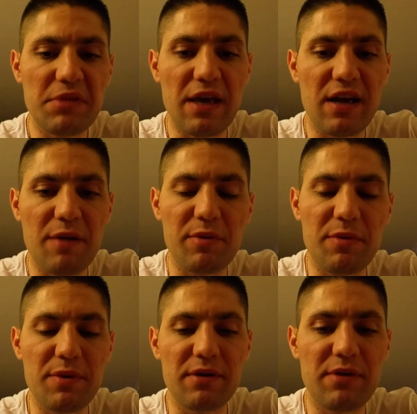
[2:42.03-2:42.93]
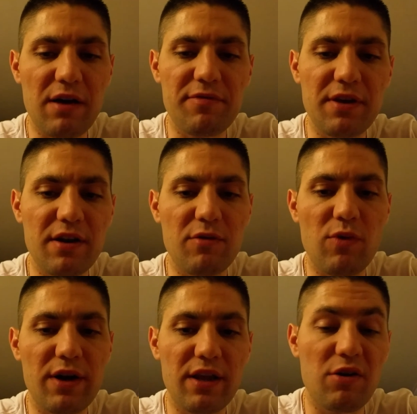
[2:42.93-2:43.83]
yeah, a couple, maybe half a year,
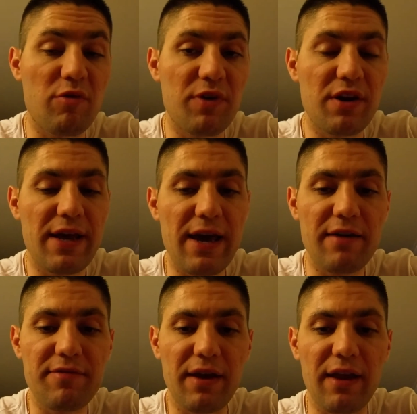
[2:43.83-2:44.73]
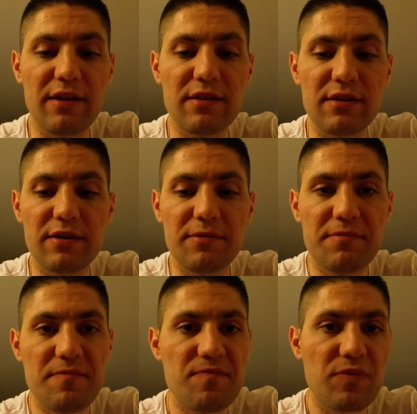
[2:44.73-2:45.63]
one year, over a year and a half, and um,
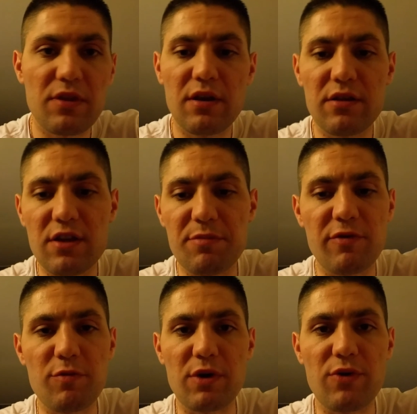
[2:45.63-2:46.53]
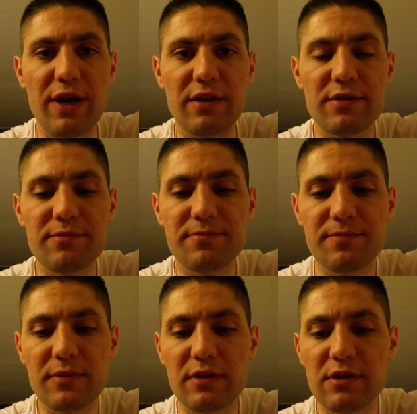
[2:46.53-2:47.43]
they're performing great.
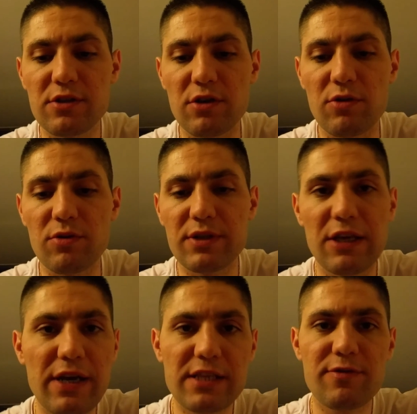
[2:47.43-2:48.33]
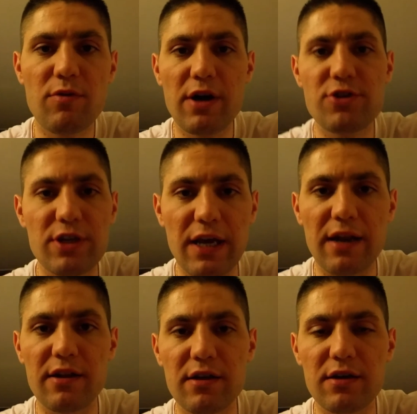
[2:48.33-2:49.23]
So thank you guys for watching
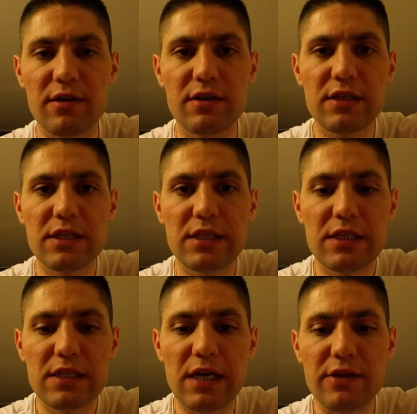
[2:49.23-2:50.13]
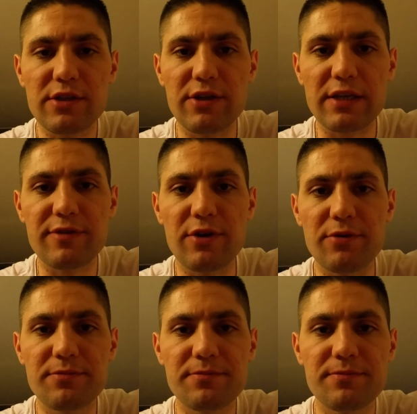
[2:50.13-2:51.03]
and uh, I'll see you next
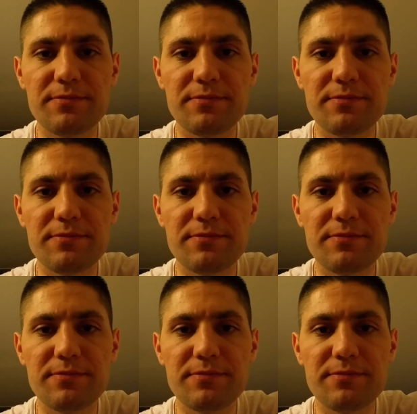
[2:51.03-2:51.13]
video.